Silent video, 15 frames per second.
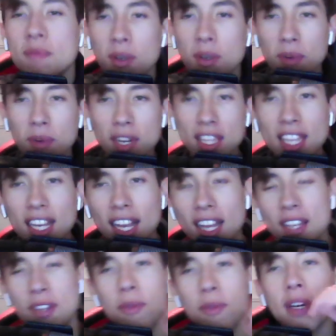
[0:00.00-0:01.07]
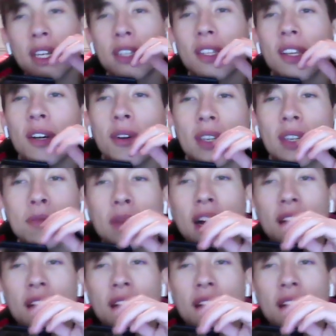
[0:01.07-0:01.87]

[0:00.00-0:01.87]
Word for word: The one thing I do wish though is my